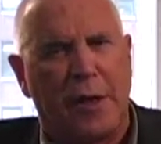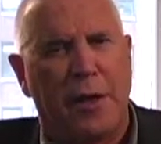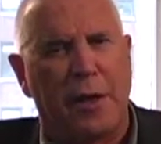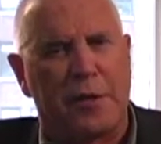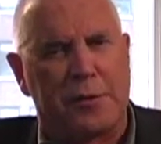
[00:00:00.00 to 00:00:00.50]

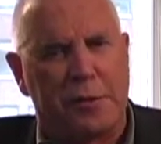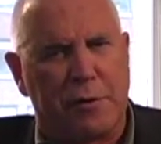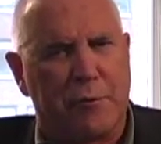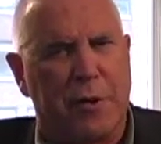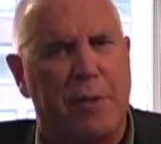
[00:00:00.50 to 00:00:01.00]
in a
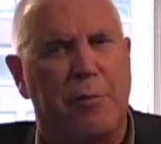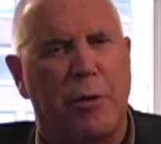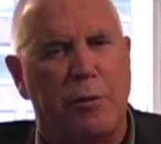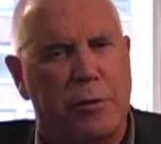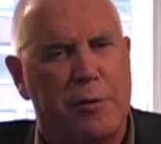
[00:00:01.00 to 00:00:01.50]
certain way, they
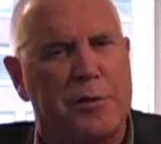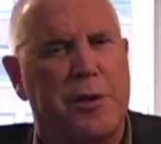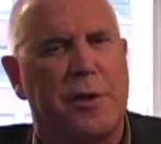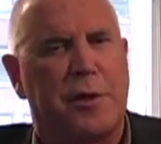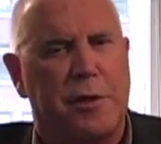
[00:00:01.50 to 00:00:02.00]
both
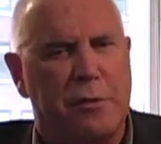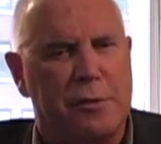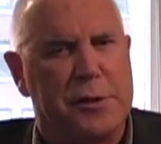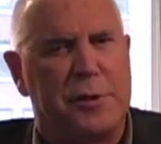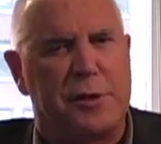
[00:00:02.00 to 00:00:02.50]

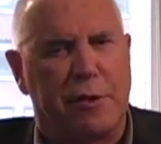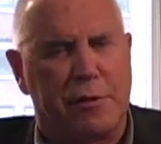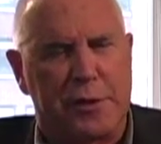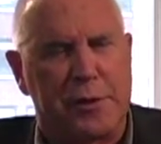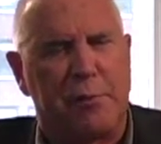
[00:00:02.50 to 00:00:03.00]
use each
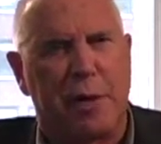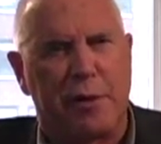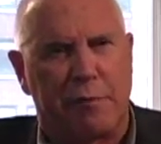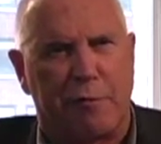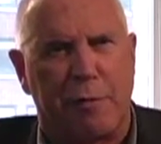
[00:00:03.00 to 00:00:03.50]
other as a
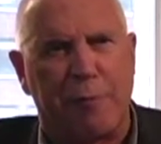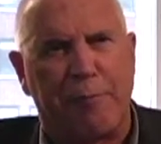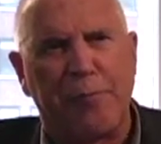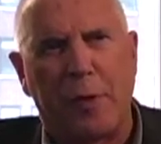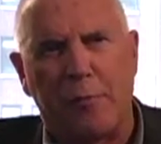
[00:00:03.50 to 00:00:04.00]
metaphor.
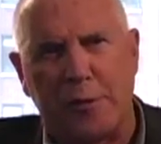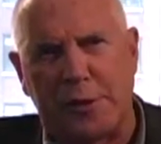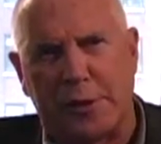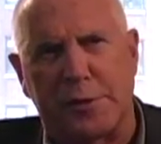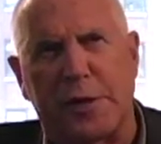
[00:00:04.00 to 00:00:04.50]

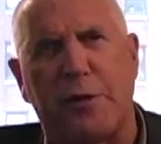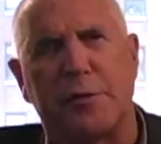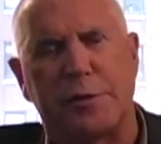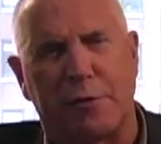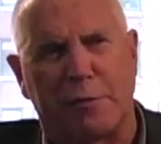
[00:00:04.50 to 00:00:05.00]
Music is
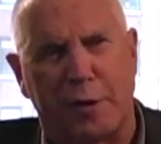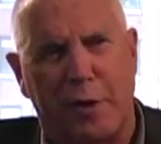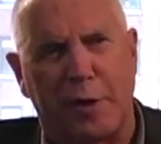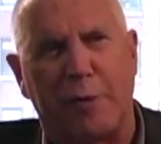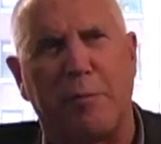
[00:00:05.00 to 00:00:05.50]
always sort of
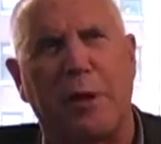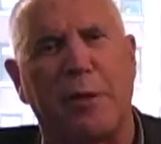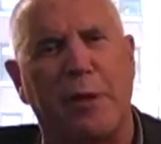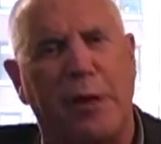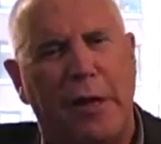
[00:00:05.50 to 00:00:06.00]
talking
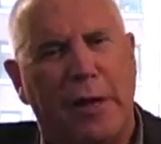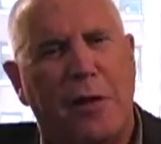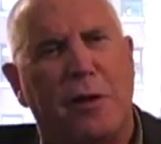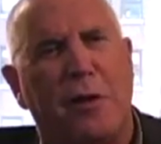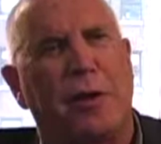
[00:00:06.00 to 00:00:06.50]
about
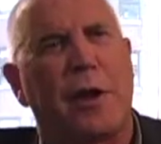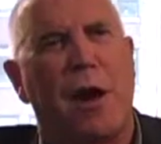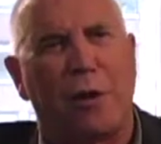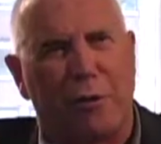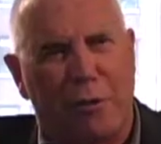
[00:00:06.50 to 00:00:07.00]

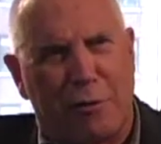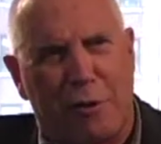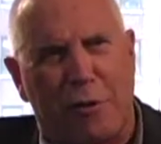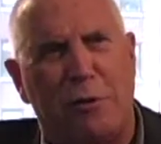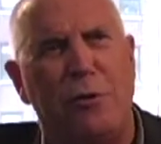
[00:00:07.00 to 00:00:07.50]
color
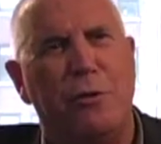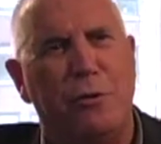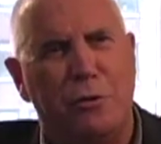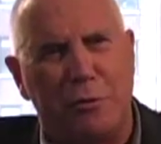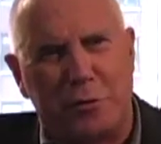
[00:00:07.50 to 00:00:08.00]
and
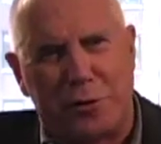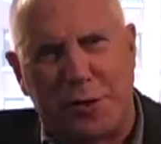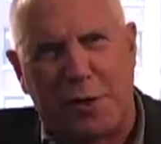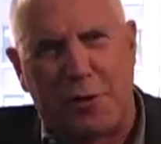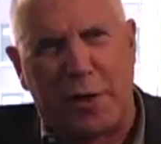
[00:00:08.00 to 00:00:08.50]
hues
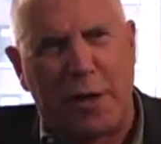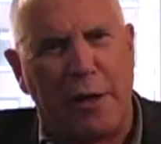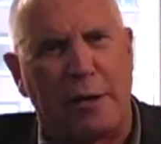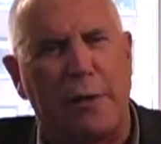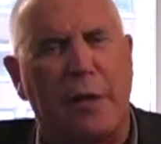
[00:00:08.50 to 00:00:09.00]

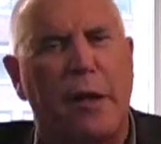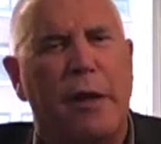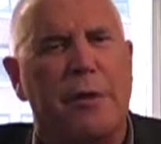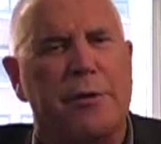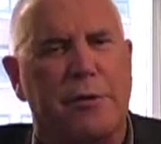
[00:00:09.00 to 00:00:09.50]
and
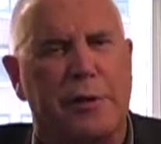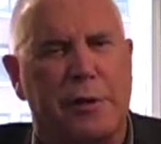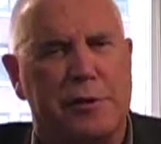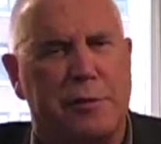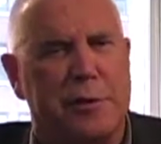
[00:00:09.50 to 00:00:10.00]
certain
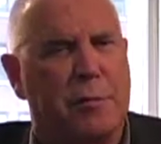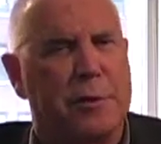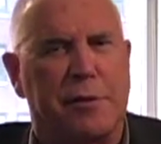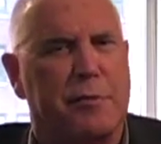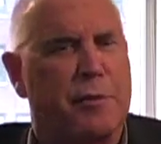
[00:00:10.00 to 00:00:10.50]
kinds of
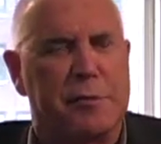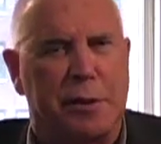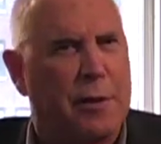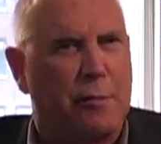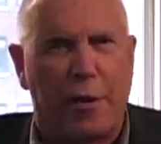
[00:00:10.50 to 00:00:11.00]
expressive terms
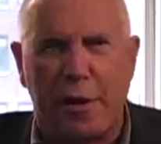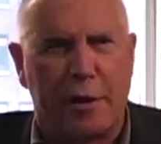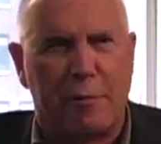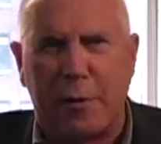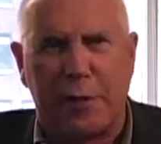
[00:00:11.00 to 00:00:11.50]
that come right
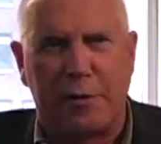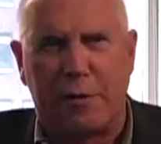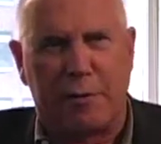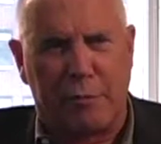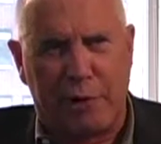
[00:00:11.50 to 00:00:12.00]
out of
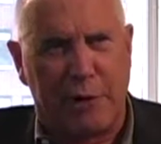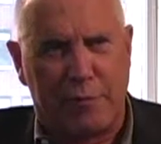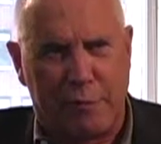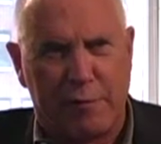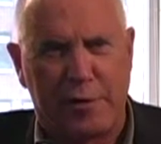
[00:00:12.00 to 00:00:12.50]
painting or right out
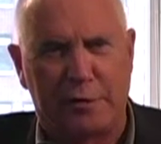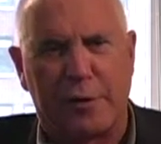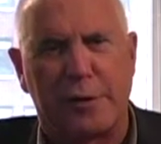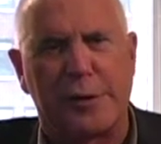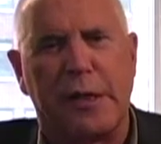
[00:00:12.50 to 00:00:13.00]
of the visual
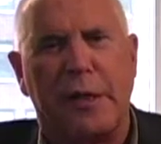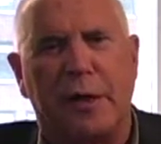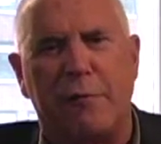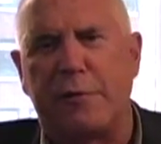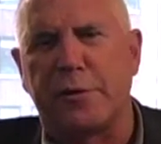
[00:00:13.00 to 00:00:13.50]
arts.
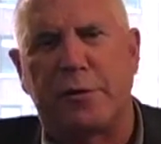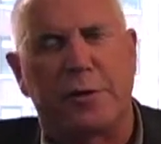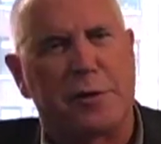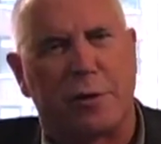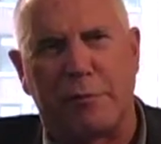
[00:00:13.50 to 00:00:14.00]
And visual
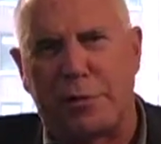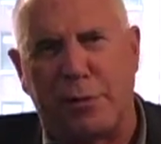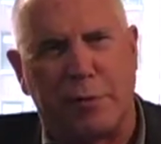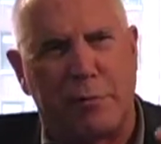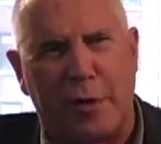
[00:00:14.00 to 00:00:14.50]
arts are always
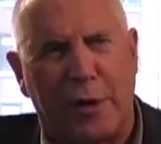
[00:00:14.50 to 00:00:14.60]
trying to